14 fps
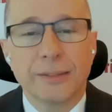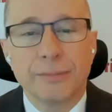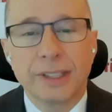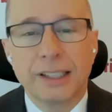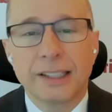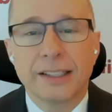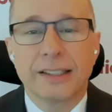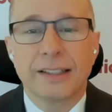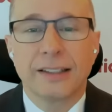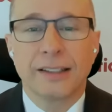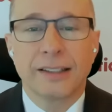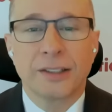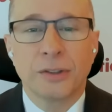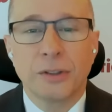John, because
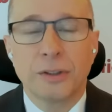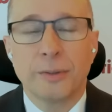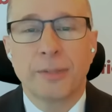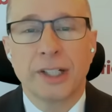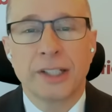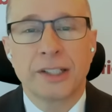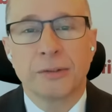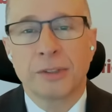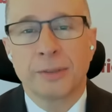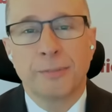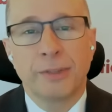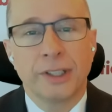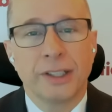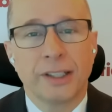this whole budget was
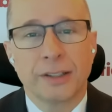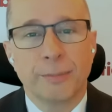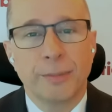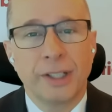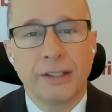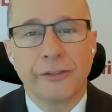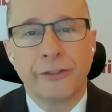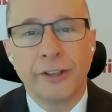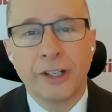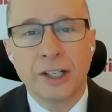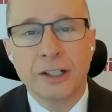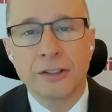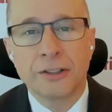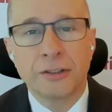billed as being
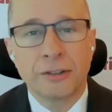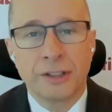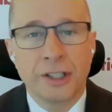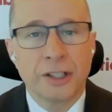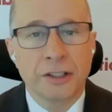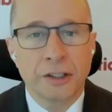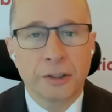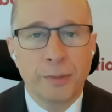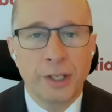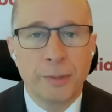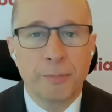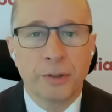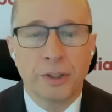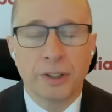fair to the younger
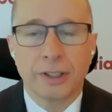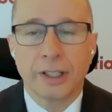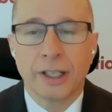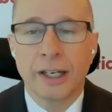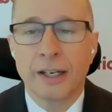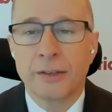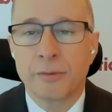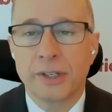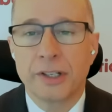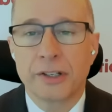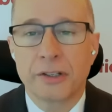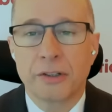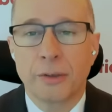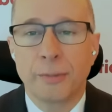people and
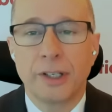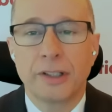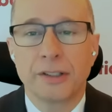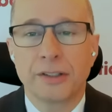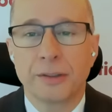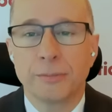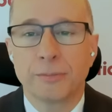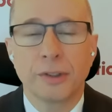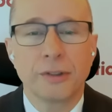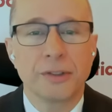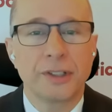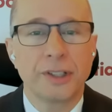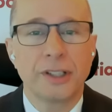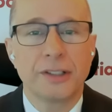redistributing some
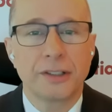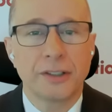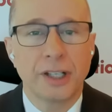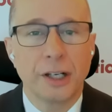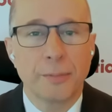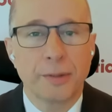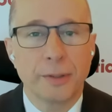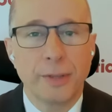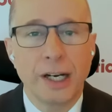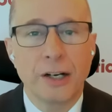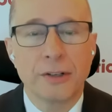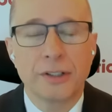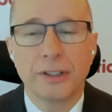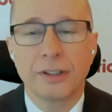proceeds to help them
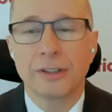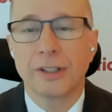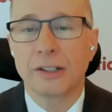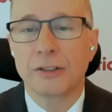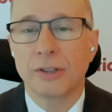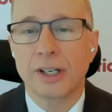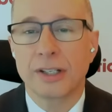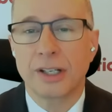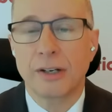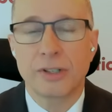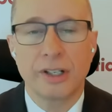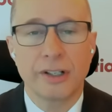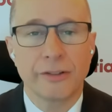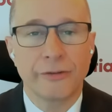out and address
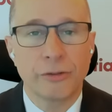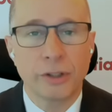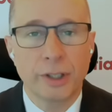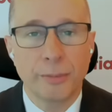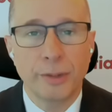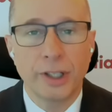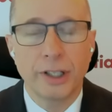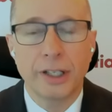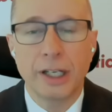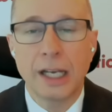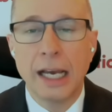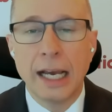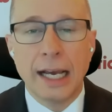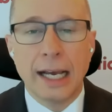housing
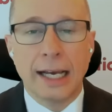affordability.